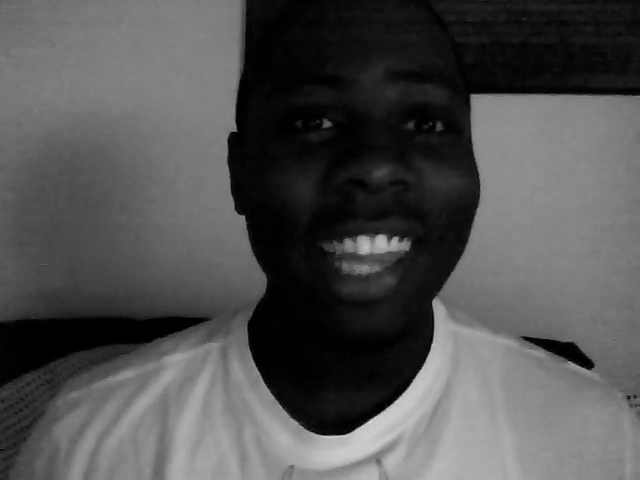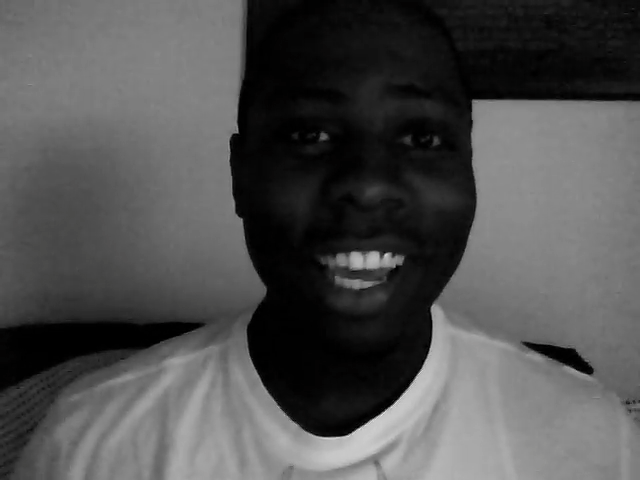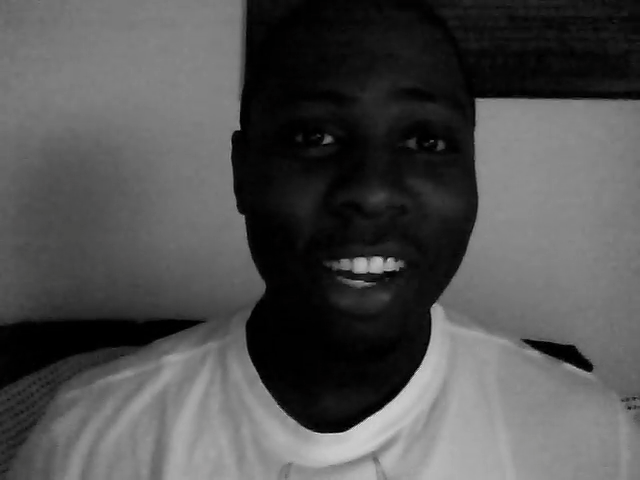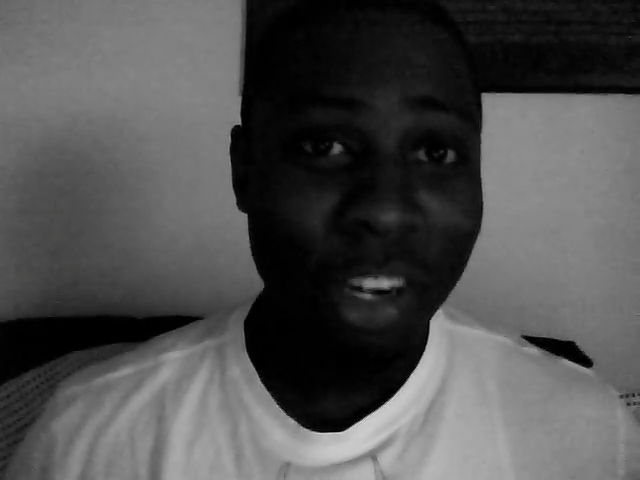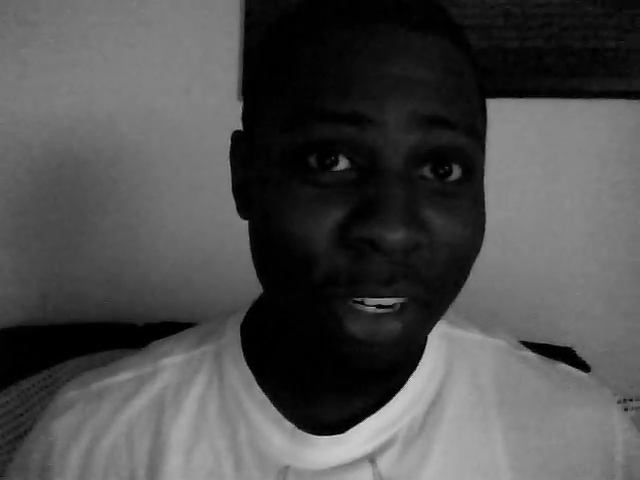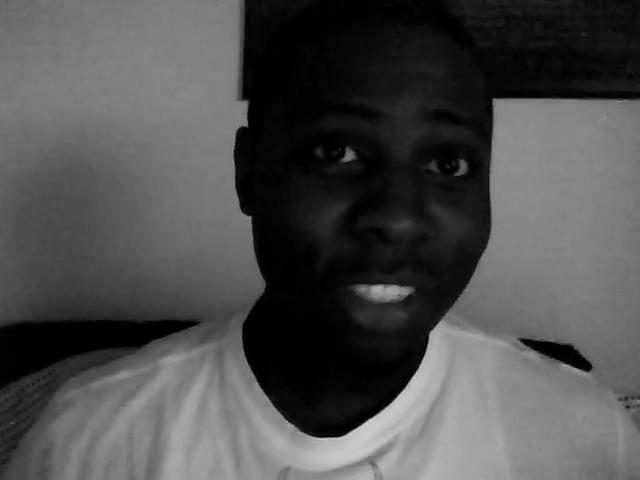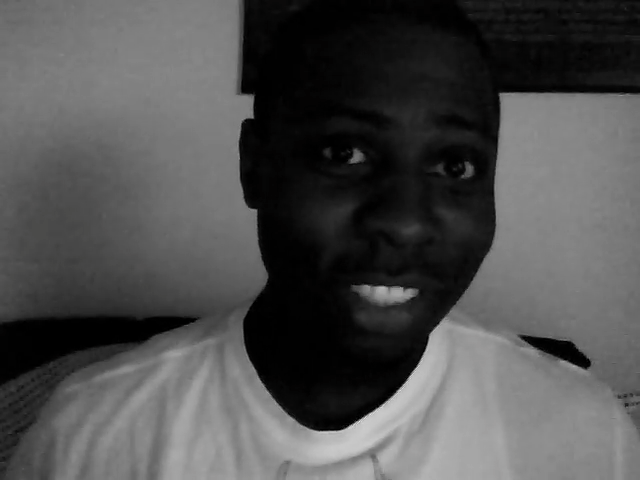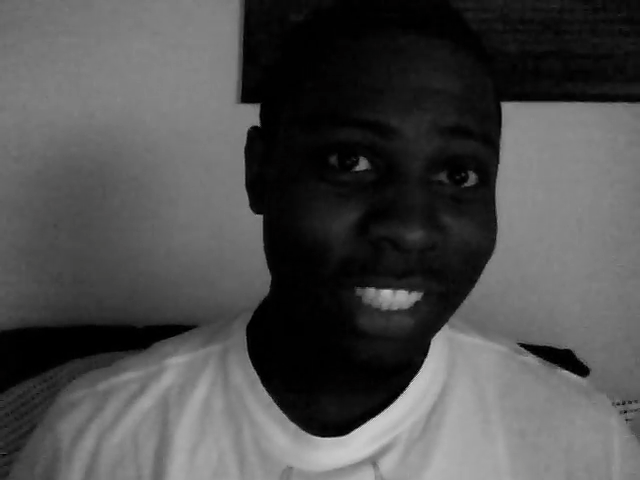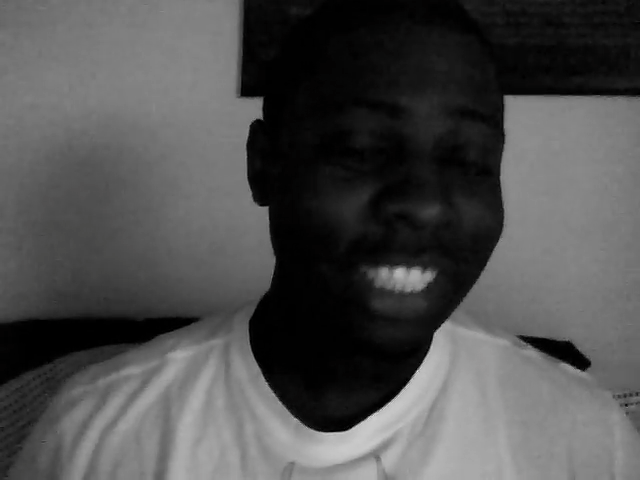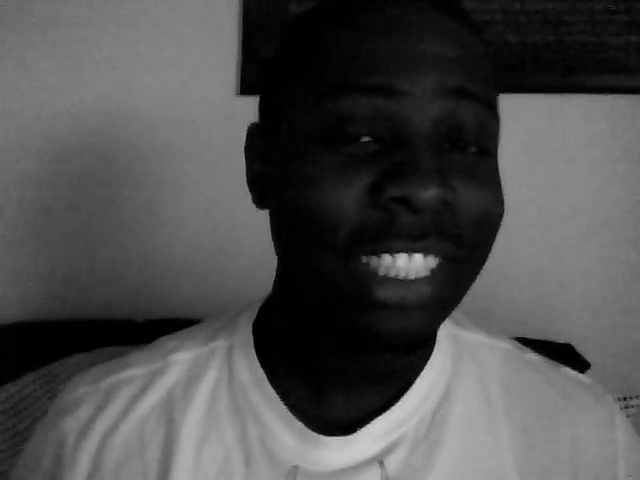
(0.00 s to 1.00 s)
Like,
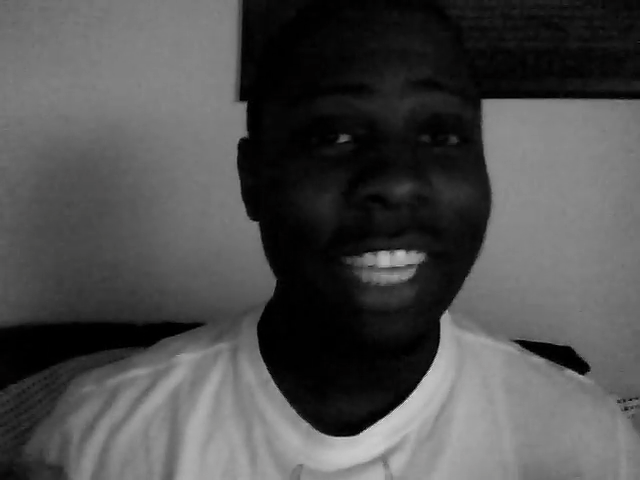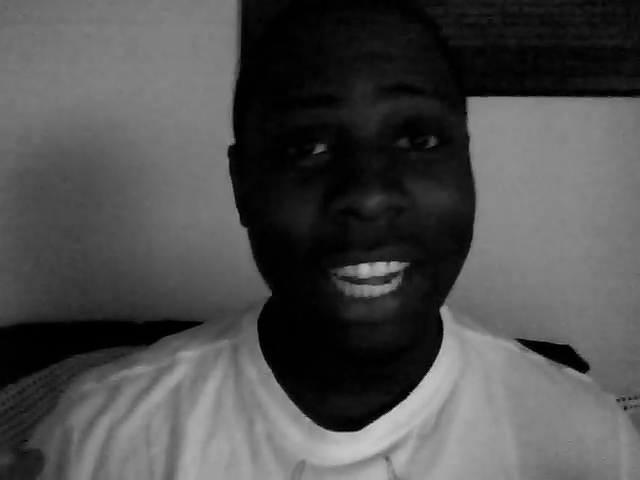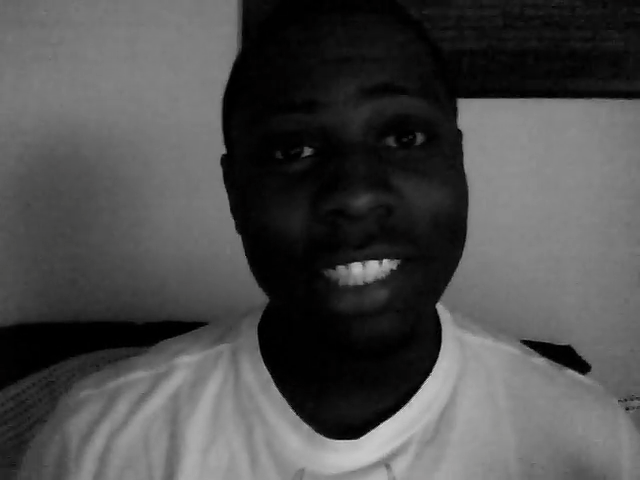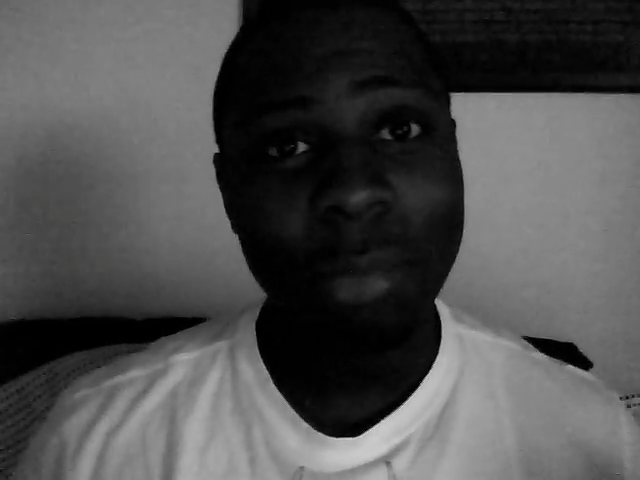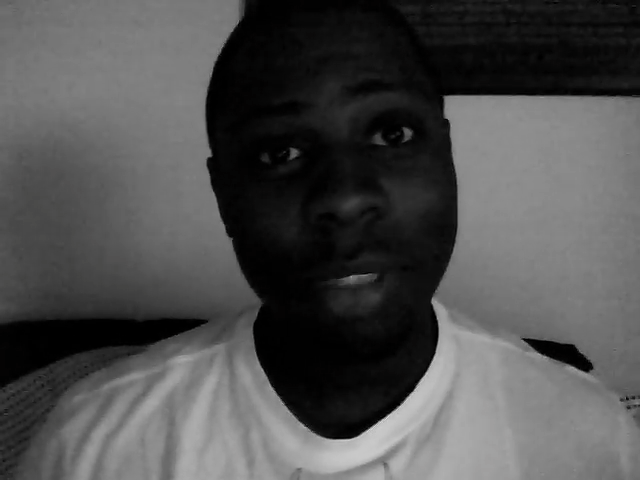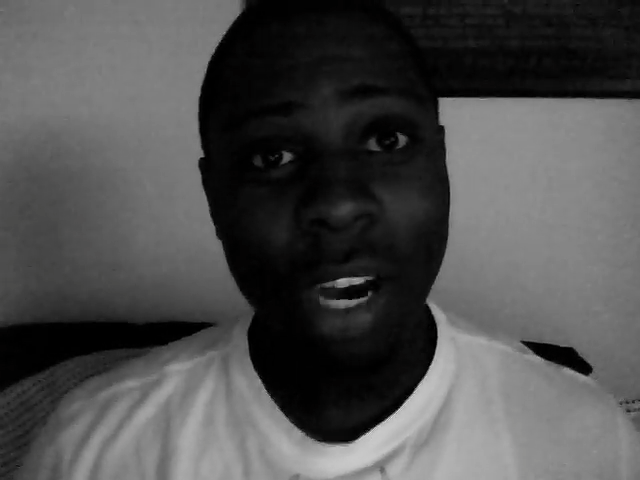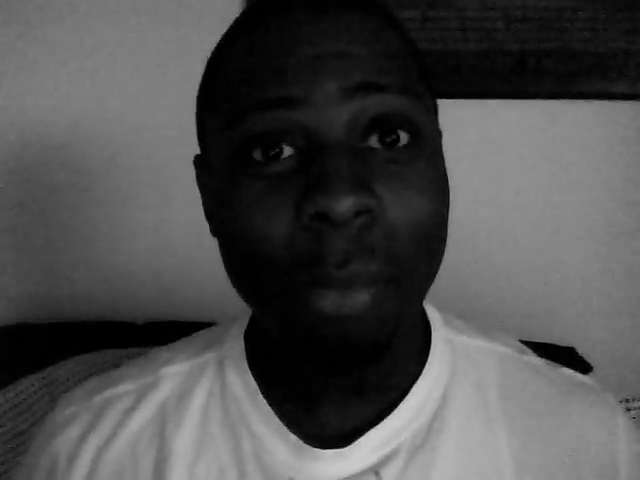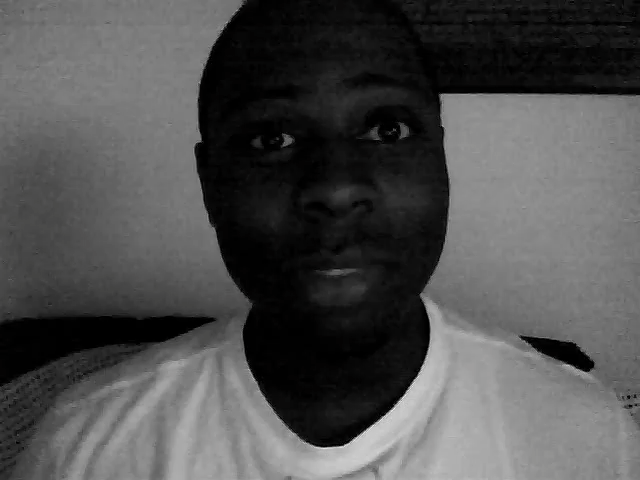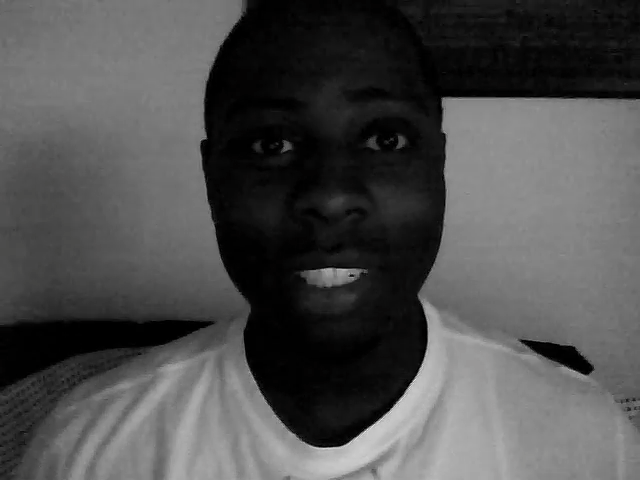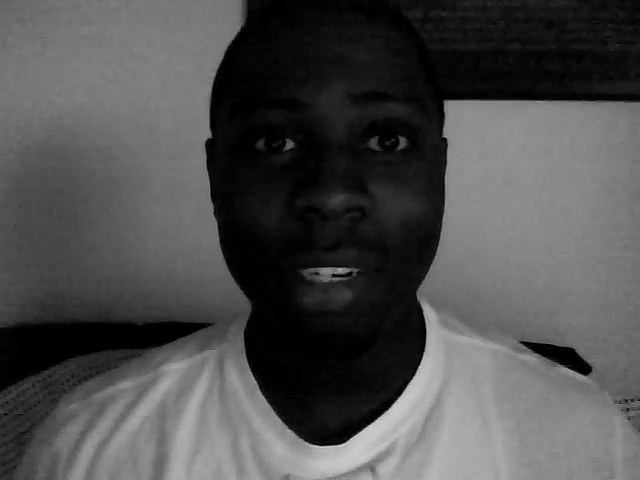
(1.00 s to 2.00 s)
she's got some
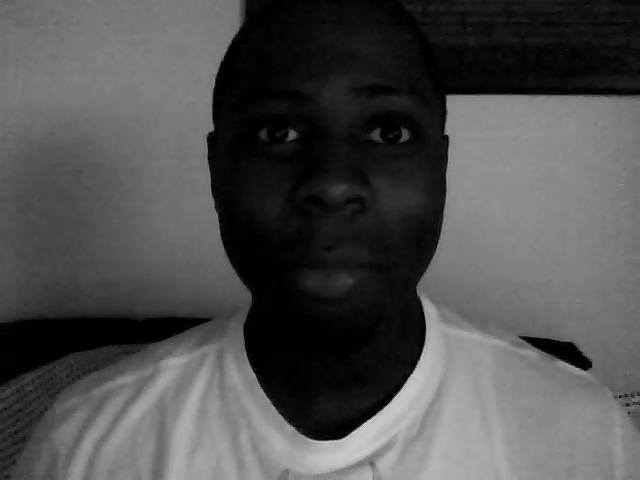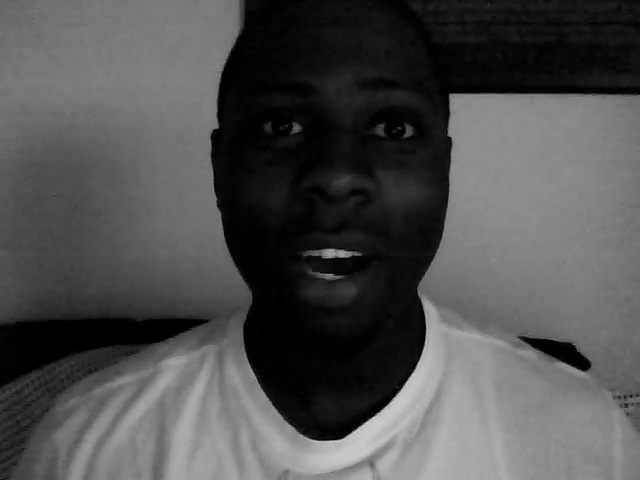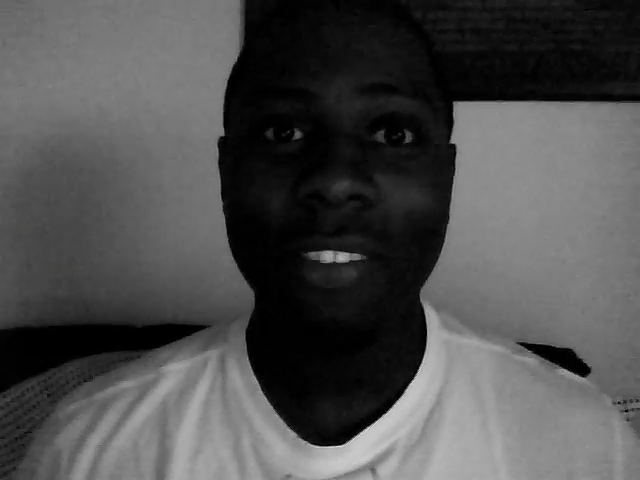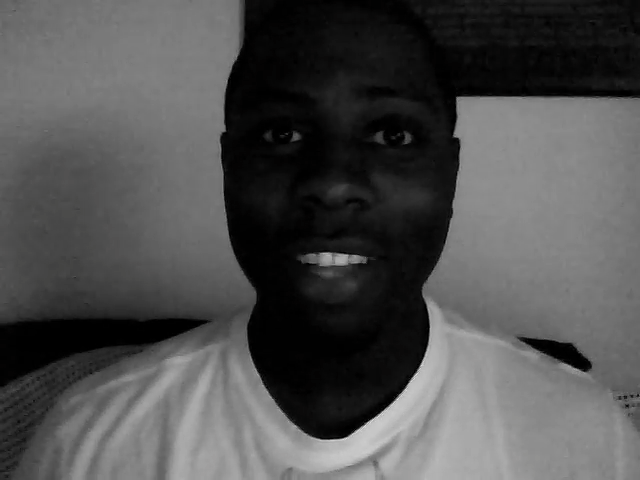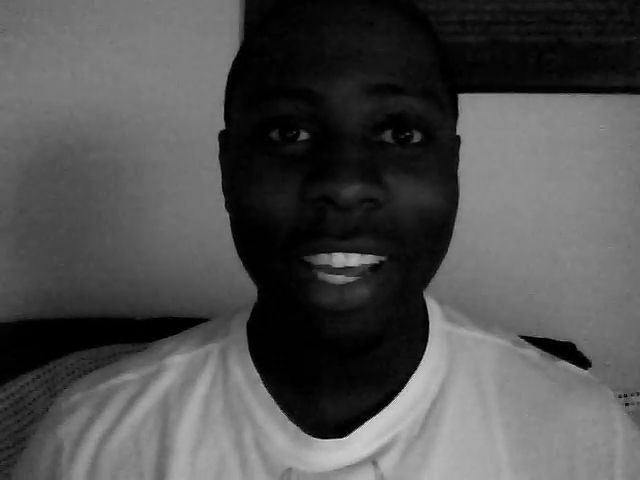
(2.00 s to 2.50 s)
gums in her mouth.